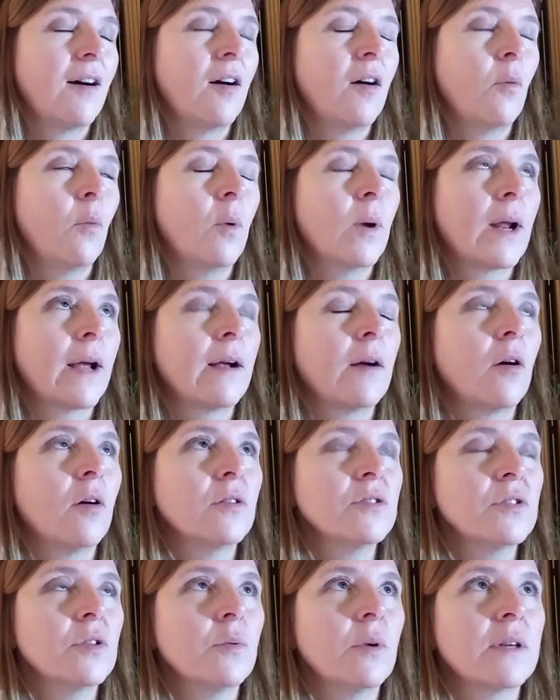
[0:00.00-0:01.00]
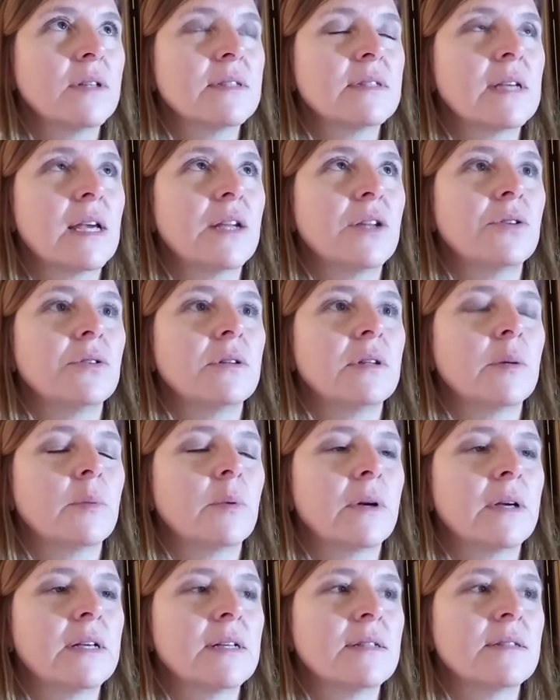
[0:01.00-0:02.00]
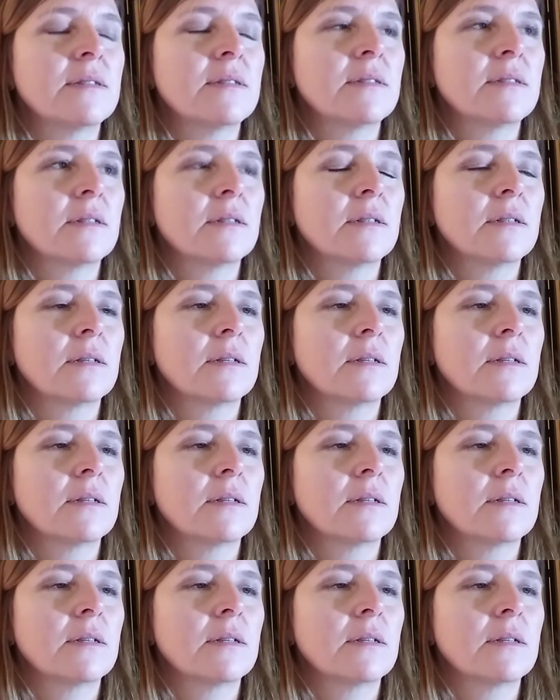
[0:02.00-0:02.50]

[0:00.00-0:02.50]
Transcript: what I also want to say to you, Libra, is